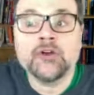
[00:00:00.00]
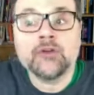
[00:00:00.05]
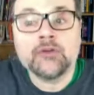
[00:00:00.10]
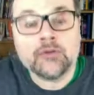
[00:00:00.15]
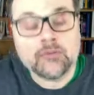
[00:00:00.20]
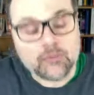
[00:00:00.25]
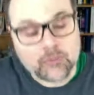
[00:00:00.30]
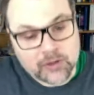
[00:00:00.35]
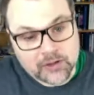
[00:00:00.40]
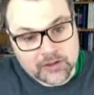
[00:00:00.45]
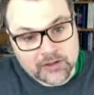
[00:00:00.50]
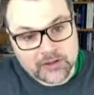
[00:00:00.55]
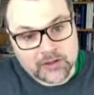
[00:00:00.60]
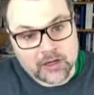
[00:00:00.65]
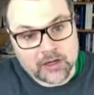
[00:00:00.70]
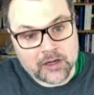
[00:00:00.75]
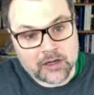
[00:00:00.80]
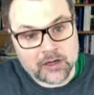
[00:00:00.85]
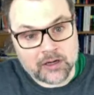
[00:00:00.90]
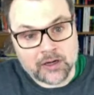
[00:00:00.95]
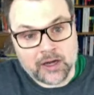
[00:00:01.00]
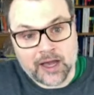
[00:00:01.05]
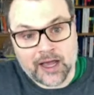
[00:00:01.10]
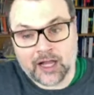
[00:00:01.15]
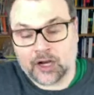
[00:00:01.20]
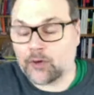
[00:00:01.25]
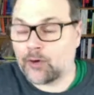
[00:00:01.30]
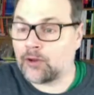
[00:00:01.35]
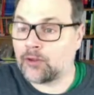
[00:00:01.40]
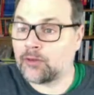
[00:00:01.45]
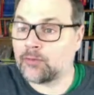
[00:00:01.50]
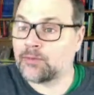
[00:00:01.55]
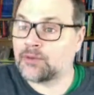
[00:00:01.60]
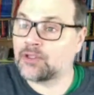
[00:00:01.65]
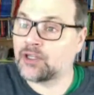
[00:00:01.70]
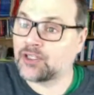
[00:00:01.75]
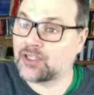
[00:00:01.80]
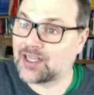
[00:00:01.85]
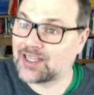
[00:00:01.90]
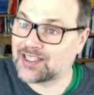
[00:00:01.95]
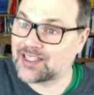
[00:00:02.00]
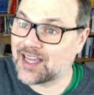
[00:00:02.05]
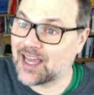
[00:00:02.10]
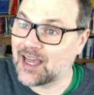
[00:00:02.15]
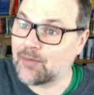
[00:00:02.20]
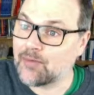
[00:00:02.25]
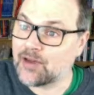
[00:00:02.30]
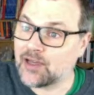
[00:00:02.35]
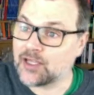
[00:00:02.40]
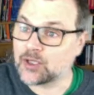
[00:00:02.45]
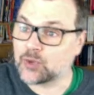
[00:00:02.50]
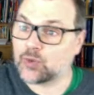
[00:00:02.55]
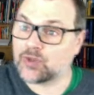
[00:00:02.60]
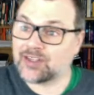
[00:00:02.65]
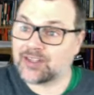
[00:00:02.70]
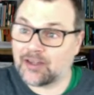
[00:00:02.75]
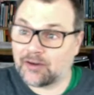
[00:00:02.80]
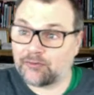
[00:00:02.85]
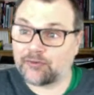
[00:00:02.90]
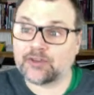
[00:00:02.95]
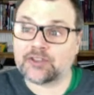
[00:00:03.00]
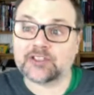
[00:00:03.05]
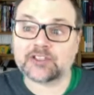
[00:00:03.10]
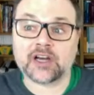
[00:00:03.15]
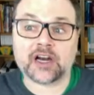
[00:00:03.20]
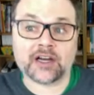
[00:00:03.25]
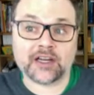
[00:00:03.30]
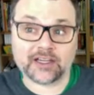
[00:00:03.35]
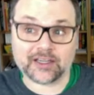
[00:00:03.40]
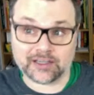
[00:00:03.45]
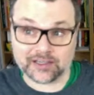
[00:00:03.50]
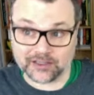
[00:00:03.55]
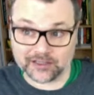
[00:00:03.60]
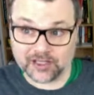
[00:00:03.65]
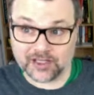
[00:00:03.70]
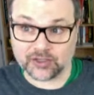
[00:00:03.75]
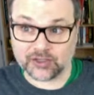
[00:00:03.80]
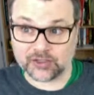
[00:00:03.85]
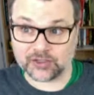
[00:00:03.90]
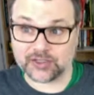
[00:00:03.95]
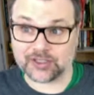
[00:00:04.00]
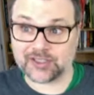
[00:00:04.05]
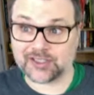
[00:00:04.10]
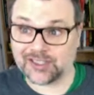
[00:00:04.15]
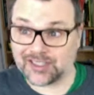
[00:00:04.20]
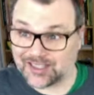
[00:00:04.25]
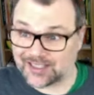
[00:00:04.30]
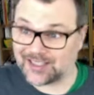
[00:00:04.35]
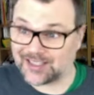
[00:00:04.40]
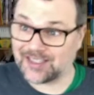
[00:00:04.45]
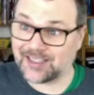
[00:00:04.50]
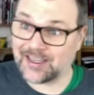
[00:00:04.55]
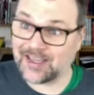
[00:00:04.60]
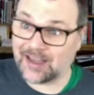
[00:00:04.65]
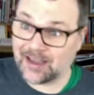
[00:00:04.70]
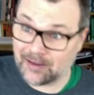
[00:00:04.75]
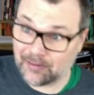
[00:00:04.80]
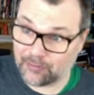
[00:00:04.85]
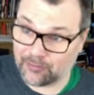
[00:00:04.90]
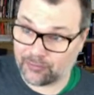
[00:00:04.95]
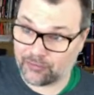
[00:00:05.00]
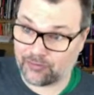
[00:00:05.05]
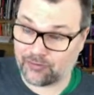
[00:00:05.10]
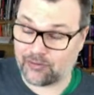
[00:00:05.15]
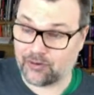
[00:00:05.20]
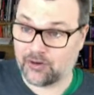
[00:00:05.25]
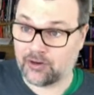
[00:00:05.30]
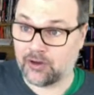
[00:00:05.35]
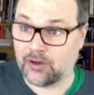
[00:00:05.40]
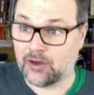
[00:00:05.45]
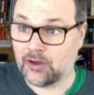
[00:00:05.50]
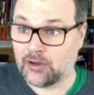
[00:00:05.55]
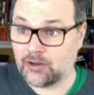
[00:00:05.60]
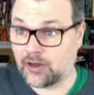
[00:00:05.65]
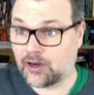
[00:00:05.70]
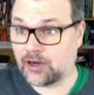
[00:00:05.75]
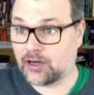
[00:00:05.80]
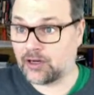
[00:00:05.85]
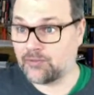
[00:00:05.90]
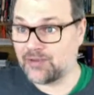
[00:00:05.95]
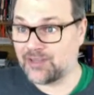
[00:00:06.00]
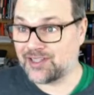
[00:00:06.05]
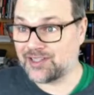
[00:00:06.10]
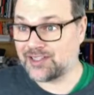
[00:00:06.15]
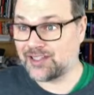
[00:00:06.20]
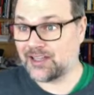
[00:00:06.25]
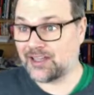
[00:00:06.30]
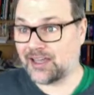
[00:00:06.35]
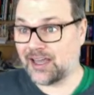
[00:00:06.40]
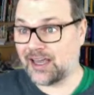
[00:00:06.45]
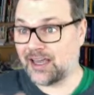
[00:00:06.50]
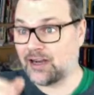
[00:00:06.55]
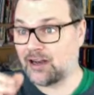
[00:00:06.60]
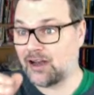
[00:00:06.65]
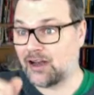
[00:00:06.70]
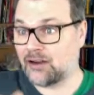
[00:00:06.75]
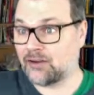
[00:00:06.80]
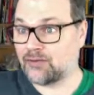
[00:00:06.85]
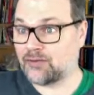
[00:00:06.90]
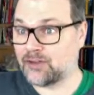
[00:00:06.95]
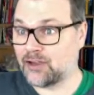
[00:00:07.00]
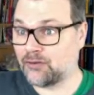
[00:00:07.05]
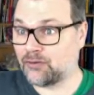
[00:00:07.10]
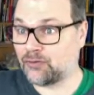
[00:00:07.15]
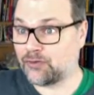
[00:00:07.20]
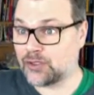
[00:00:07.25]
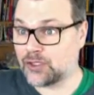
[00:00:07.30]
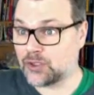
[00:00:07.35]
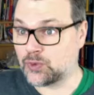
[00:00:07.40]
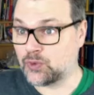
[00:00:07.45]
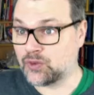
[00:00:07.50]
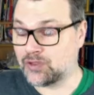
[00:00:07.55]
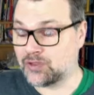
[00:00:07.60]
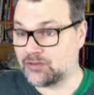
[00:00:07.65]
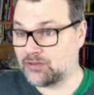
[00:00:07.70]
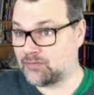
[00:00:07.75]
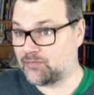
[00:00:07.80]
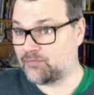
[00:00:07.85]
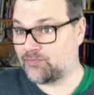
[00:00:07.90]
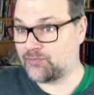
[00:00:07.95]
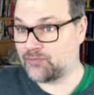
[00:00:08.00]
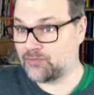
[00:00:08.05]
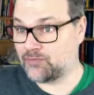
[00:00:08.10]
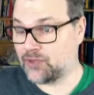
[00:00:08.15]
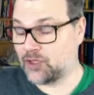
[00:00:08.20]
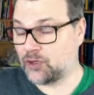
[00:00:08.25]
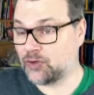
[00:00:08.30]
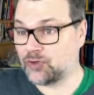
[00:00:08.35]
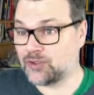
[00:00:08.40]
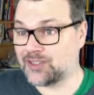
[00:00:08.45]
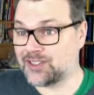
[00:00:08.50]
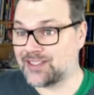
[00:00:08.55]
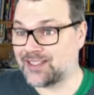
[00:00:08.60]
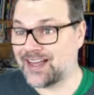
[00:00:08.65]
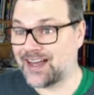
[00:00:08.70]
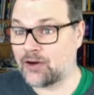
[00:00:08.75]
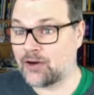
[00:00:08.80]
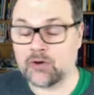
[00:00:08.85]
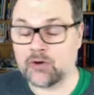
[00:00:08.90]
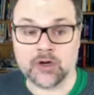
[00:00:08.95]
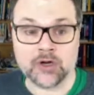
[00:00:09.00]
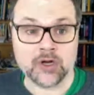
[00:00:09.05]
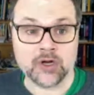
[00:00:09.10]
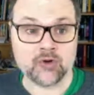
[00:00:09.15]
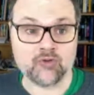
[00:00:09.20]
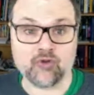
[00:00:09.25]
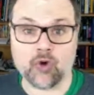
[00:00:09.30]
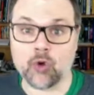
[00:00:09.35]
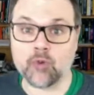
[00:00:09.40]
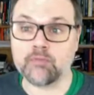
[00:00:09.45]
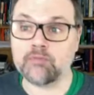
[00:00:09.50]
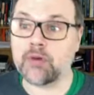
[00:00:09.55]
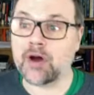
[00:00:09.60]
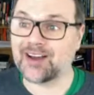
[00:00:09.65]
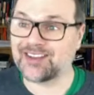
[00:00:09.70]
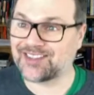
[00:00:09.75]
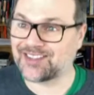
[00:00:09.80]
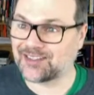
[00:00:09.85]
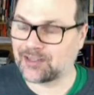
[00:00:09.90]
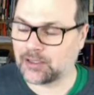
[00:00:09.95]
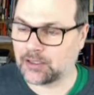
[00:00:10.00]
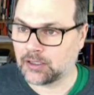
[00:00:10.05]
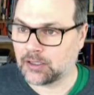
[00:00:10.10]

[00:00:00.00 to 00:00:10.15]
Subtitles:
with algorithms such as k-means with different starting conditions to see if you're going to be seeing a lot of difference with, you know, to see how robust